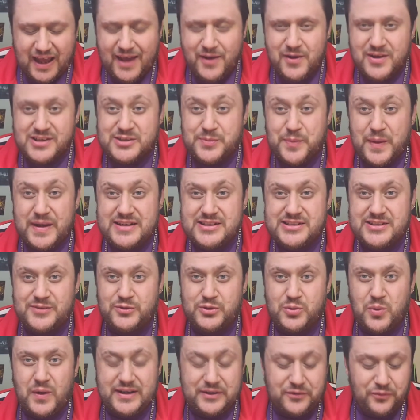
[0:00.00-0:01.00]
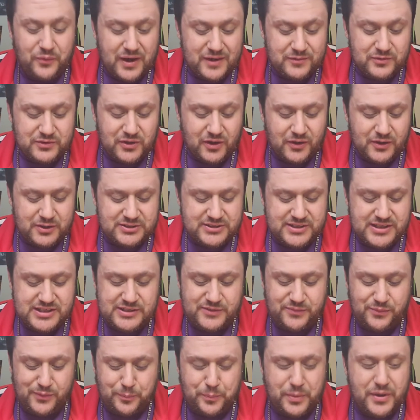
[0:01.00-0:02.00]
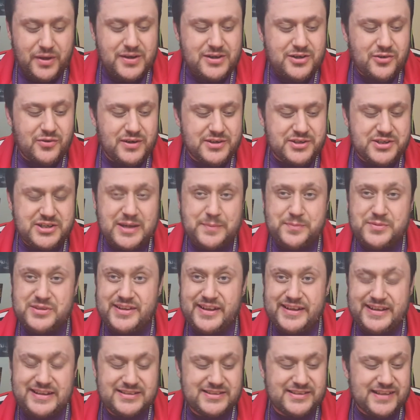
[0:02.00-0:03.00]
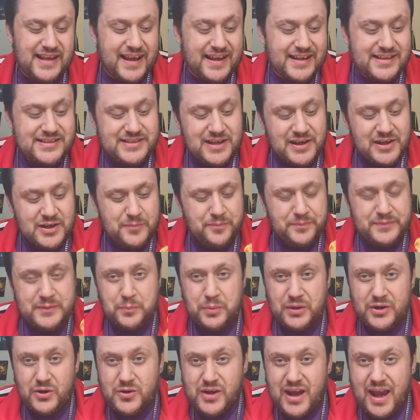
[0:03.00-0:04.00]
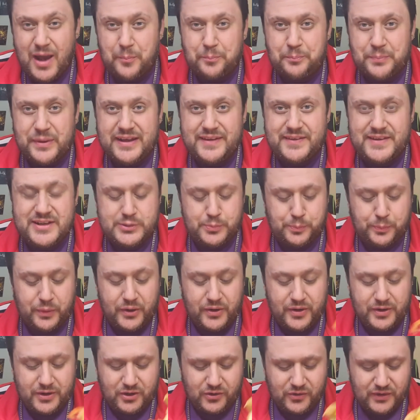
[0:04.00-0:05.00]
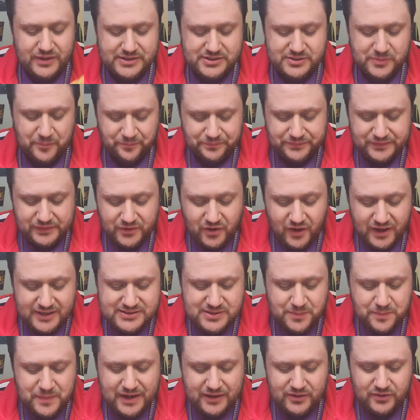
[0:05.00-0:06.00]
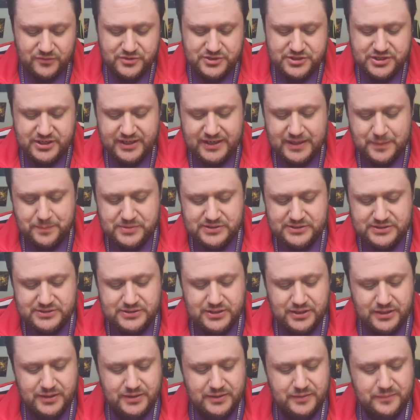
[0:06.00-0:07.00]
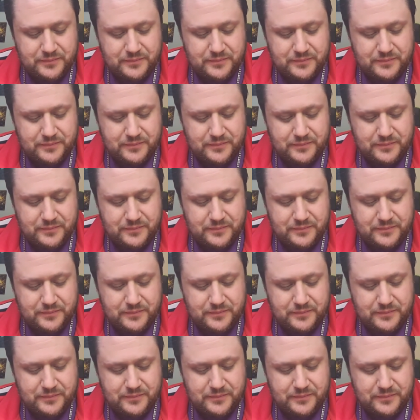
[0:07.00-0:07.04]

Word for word: how expensive $25 is for burger and chips these days. But look how big this burger is. Nice amount of chips.